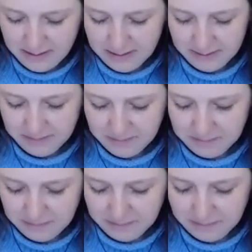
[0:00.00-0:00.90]

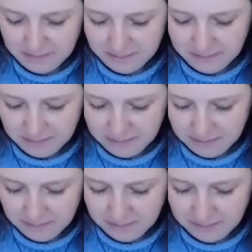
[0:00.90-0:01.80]

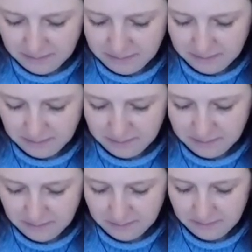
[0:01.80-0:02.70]

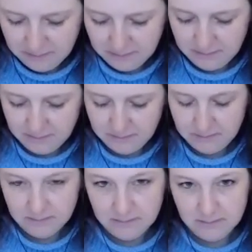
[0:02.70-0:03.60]

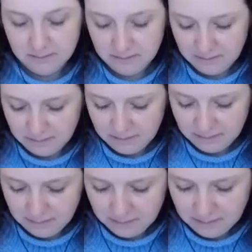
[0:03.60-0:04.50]

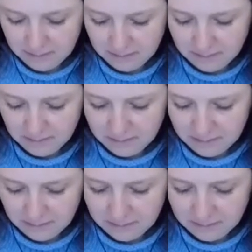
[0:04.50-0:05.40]

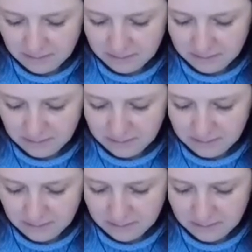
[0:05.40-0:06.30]

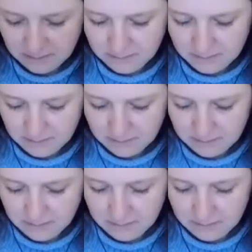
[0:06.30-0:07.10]
(silent)